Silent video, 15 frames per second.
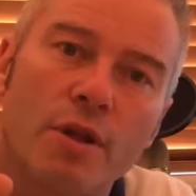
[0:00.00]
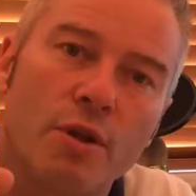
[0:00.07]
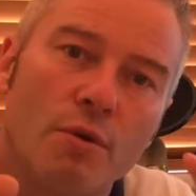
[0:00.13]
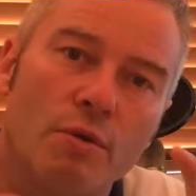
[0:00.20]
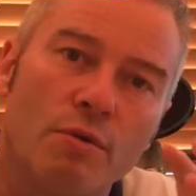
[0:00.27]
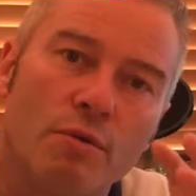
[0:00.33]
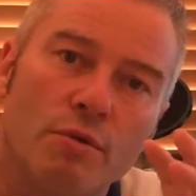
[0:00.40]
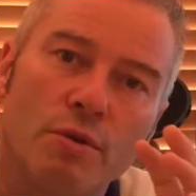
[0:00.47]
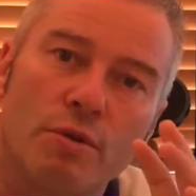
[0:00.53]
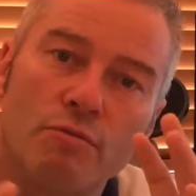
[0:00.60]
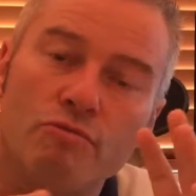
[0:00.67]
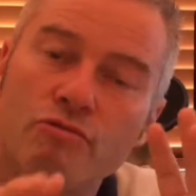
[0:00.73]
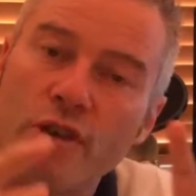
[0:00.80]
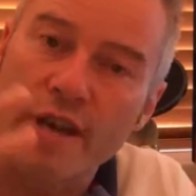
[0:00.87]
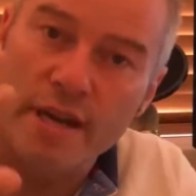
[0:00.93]
You'll
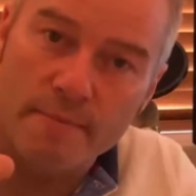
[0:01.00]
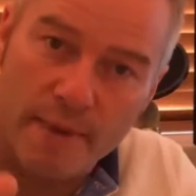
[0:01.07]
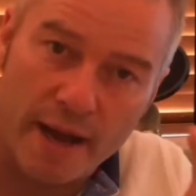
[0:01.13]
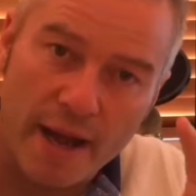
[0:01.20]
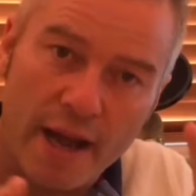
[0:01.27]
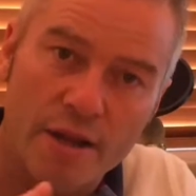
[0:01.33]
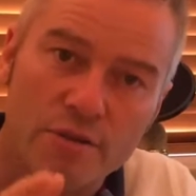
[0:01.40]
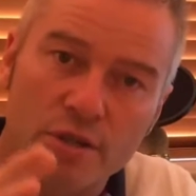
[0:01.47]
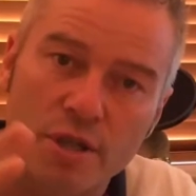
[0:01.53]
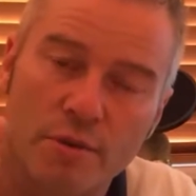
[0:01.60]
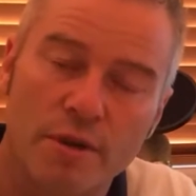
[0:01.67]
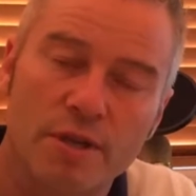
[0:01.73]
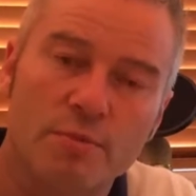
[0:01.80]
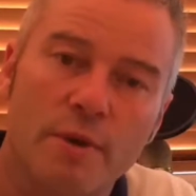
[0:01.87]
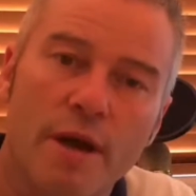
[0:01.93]
read about how to
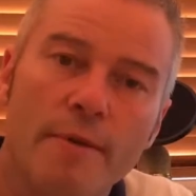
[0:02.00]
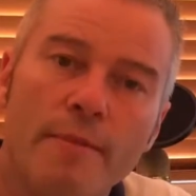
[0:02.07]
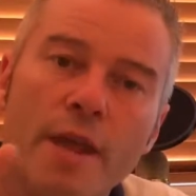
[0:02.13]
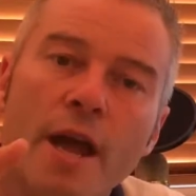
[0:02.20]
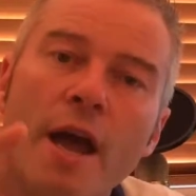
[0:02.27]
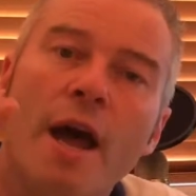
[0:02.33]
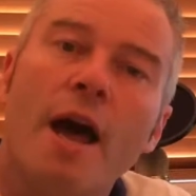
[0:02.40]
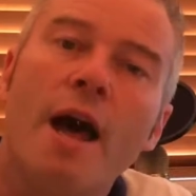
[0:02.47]
do it as well.